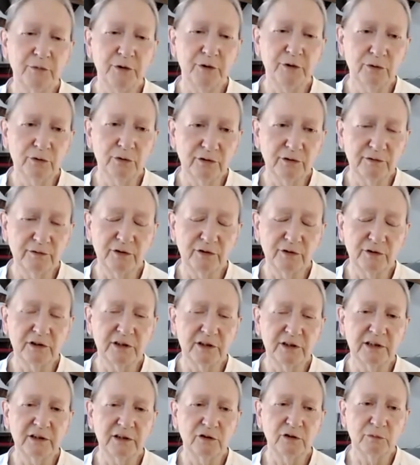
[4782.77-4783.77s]
beautiful
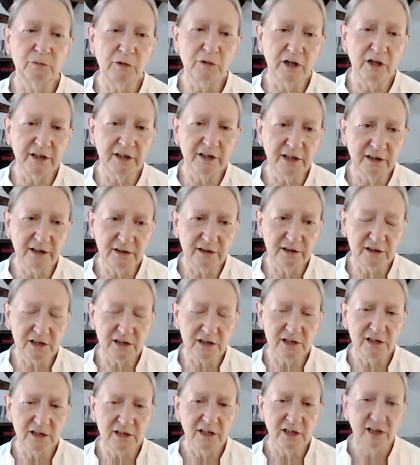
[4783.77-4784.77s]
in your mind.